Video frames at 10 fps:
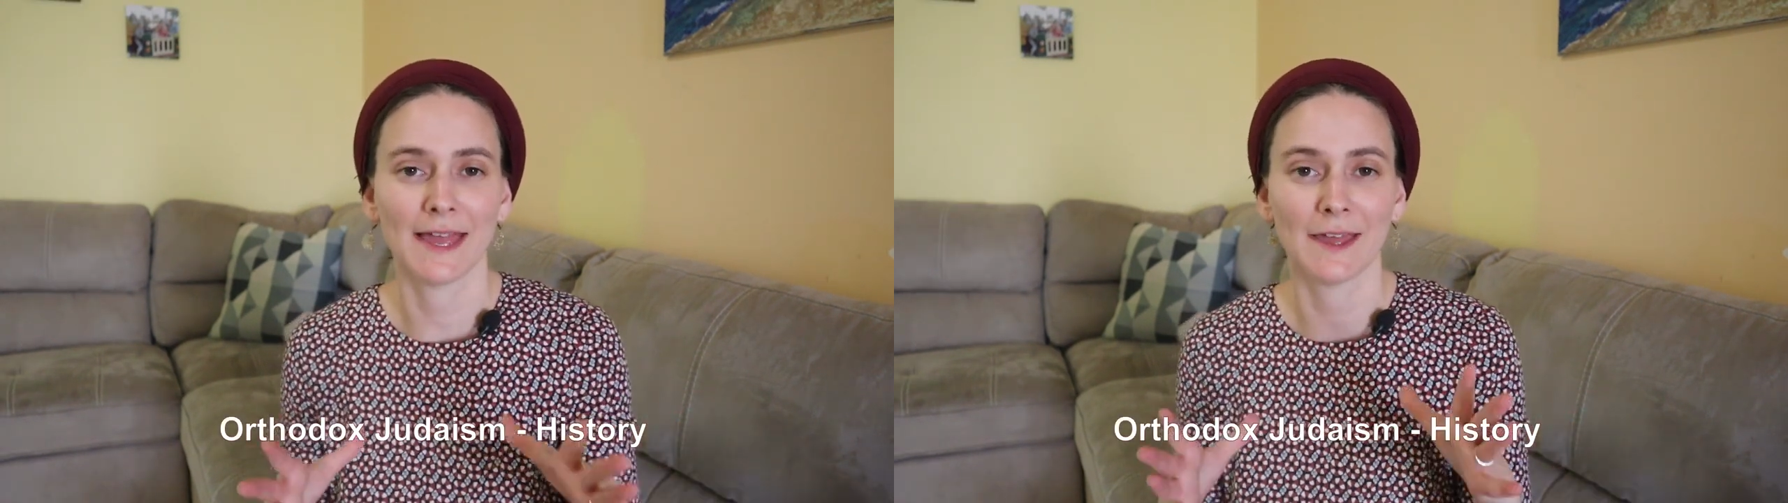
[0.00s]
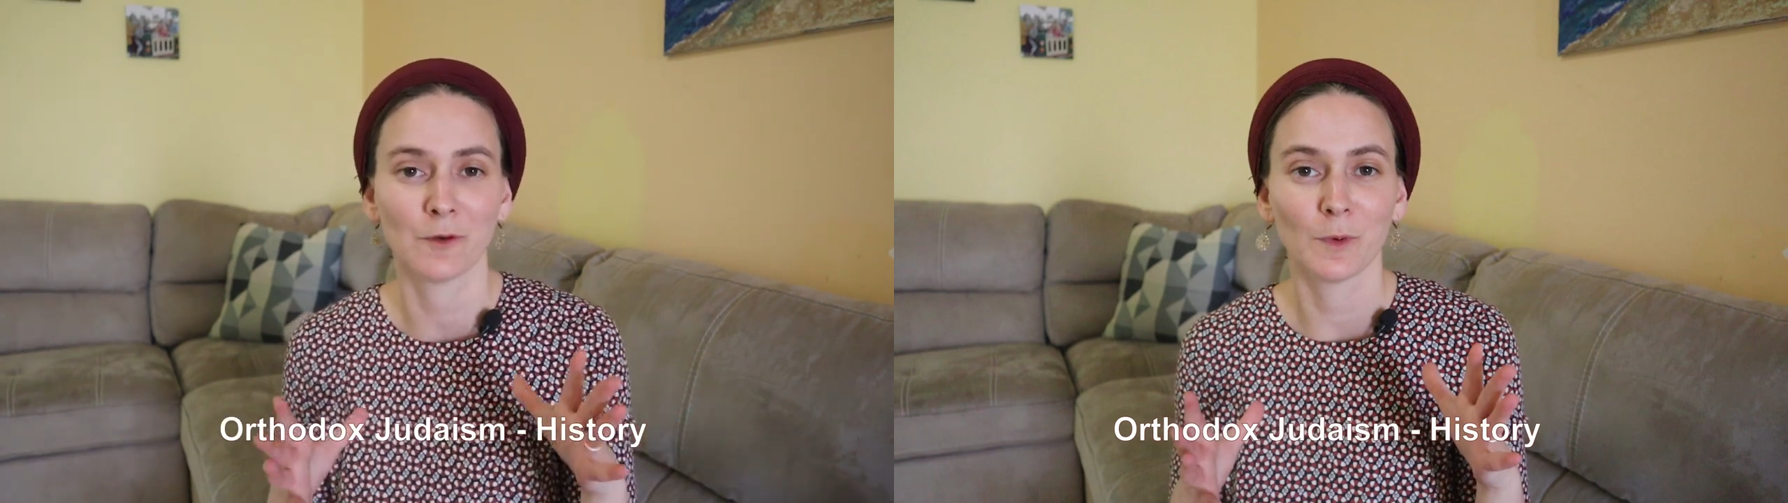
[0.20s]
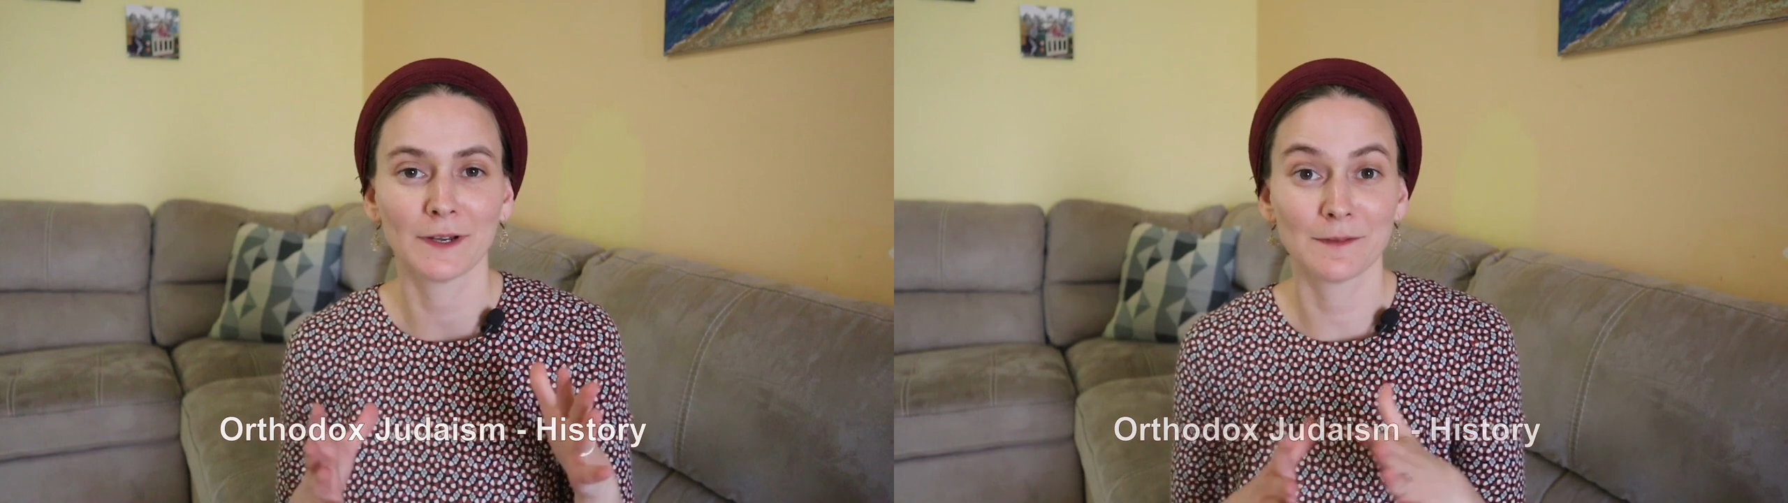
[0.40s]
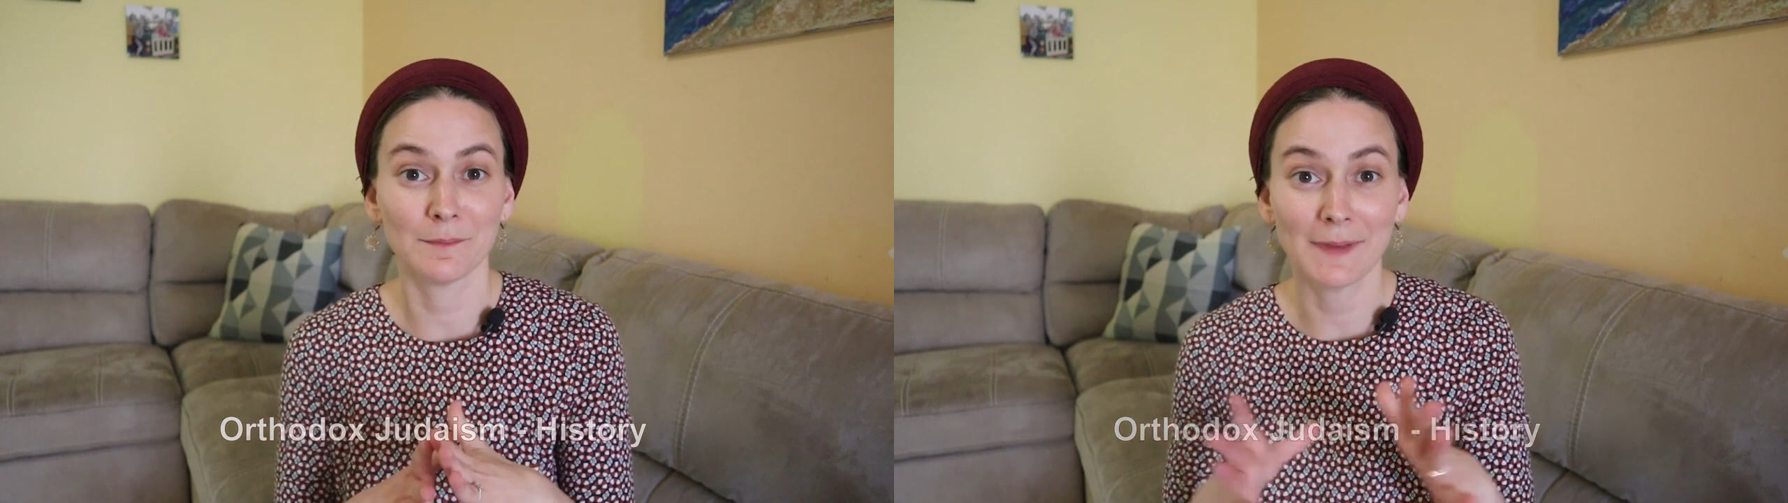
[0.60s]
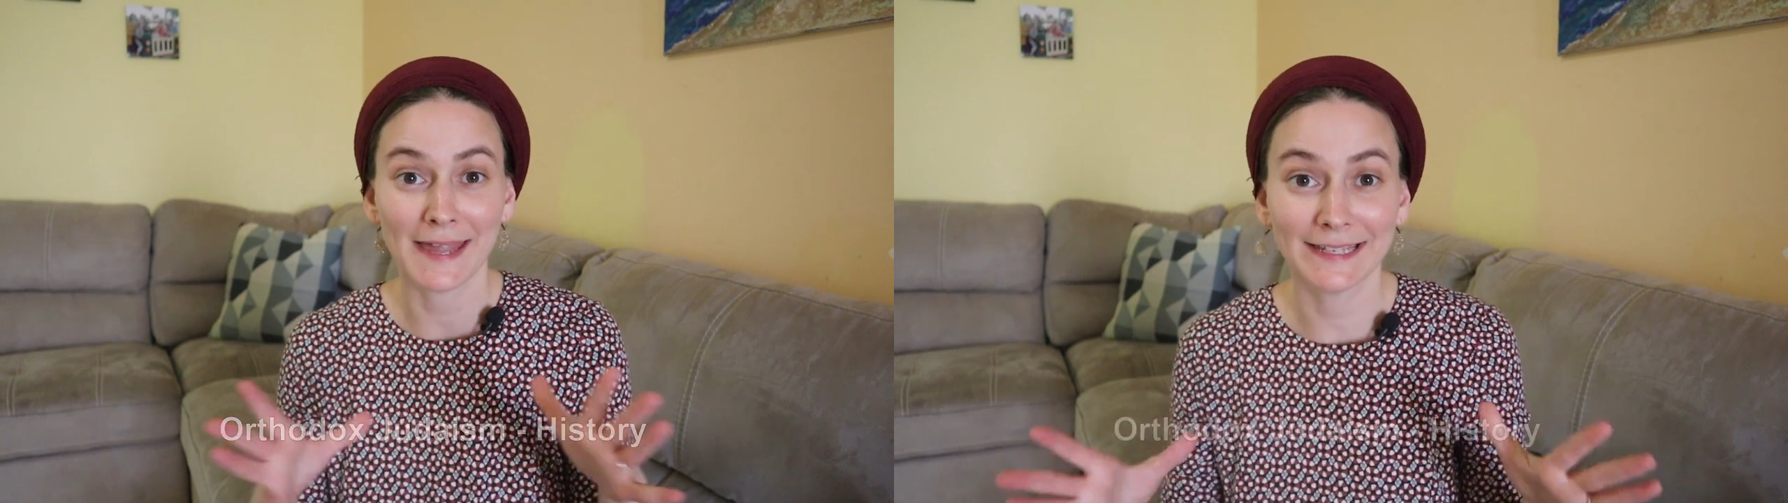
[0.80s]
and one of the
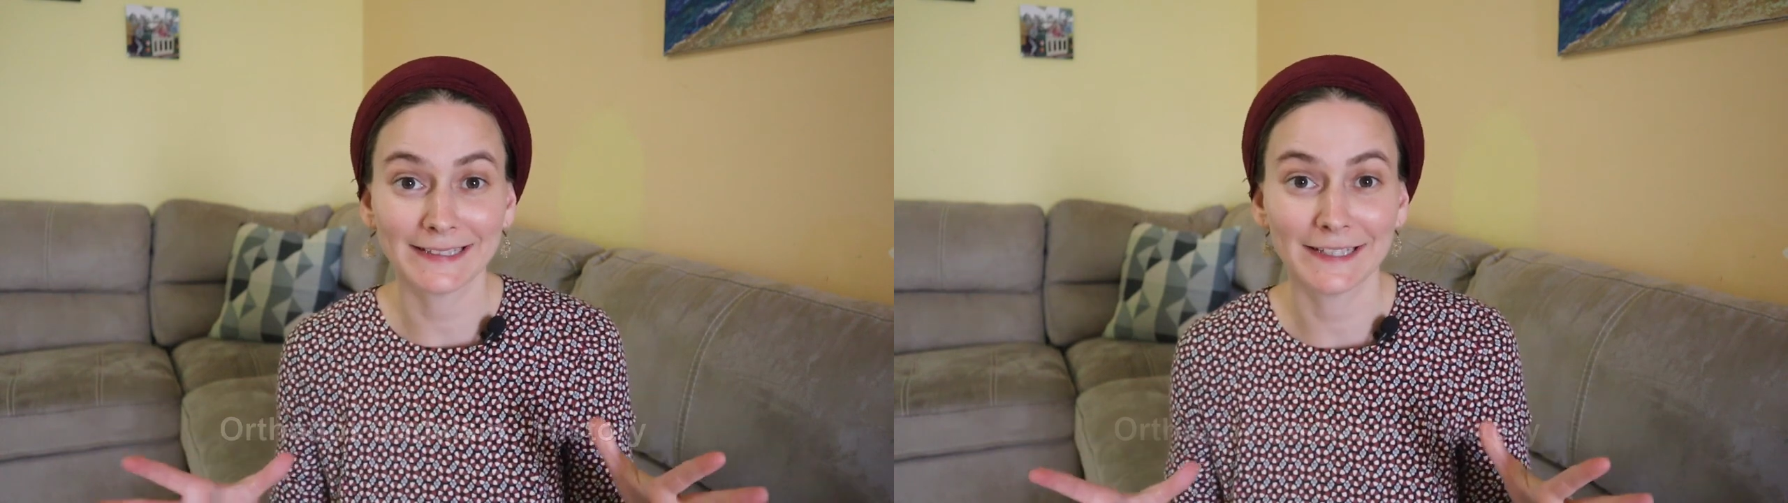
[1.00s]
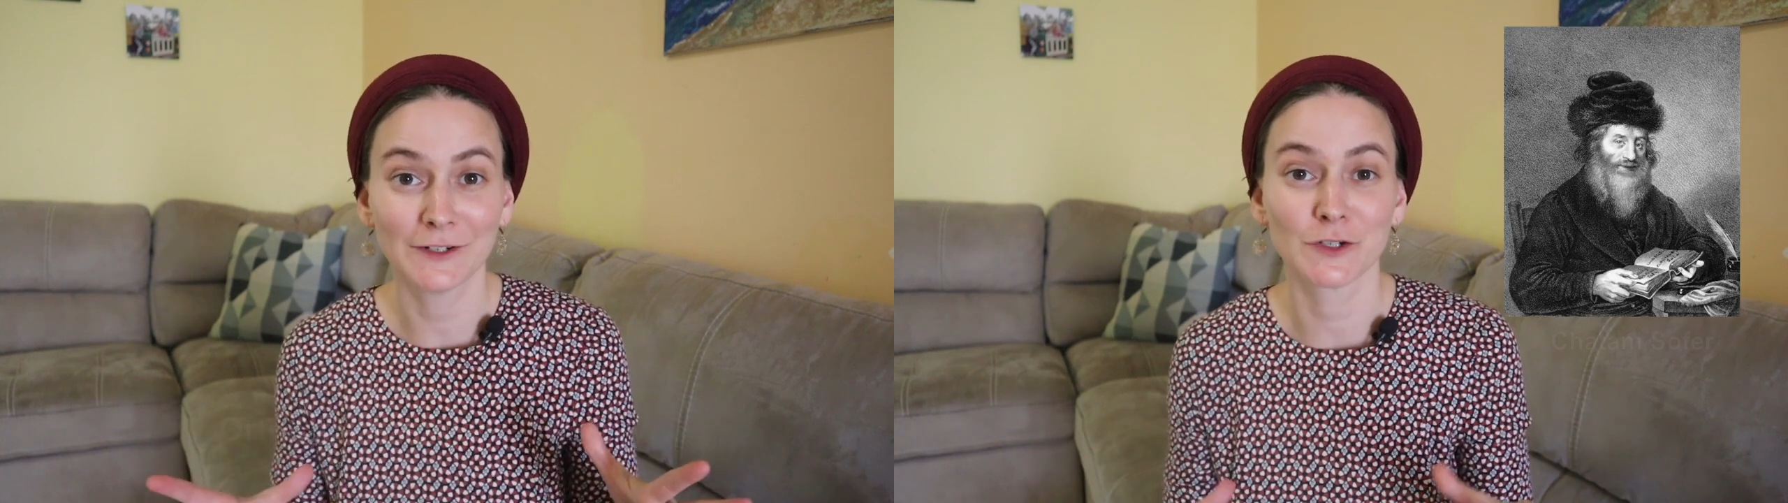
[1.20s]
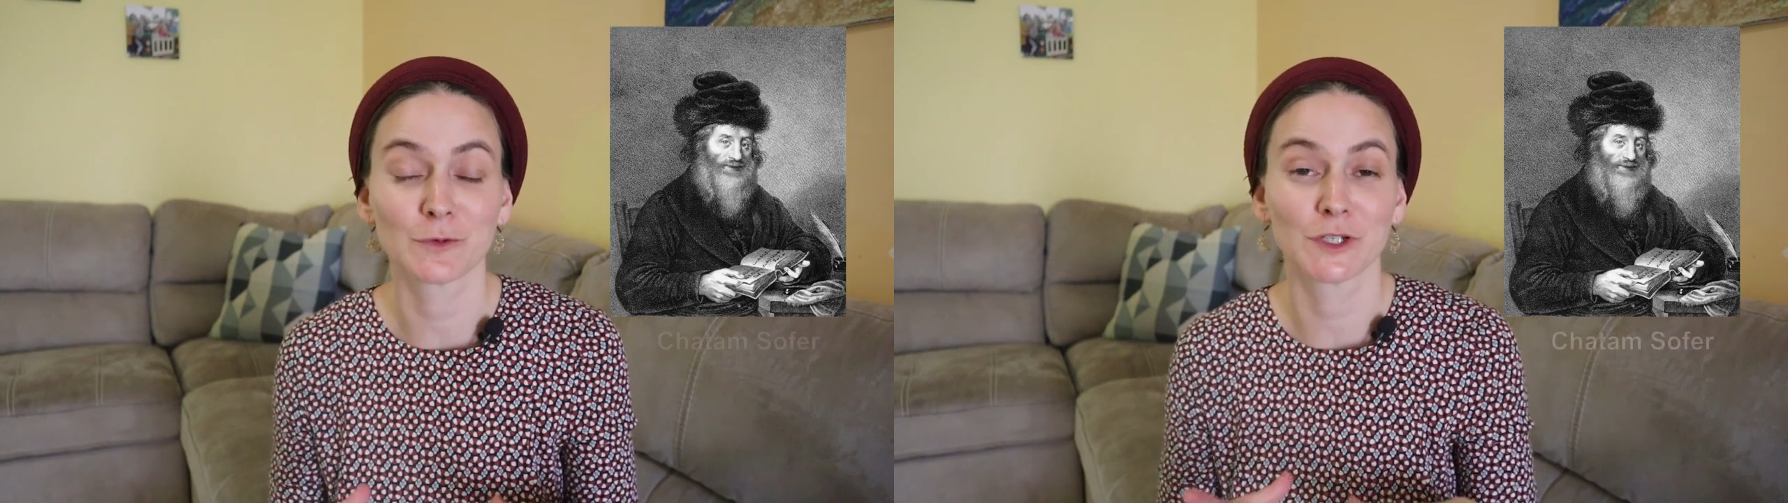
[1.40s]
main leaders,